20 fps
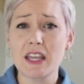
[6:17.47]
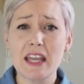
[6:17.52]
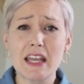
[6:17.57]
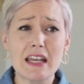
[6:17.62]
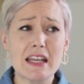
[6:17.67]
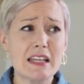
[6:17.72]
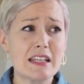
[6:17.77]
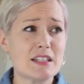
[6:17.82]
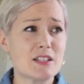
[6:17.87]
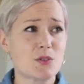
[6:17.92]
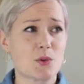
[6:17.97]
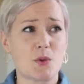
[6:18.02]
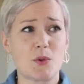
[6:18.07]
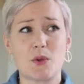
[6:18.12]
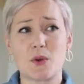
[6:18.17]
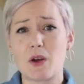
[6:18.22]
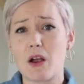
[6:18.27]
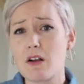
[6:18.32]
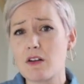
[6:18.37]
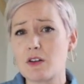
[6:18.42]
kids or
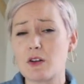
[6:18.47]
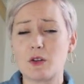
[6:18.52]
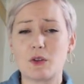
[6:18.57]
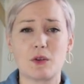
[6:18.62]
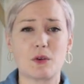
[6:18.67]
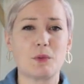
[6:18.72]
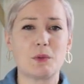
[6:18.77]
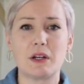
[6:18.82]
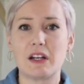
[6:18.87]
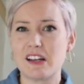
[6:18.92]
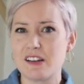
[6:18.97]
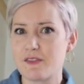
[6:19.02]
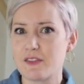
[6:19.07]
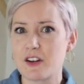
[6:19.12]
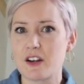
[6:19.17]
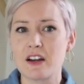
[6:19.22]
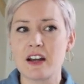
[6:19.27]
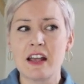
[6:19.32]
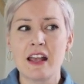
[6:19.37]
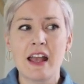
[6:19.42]
their uncle or
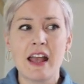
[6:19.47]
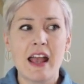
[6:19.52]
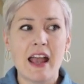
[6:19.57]
whatever,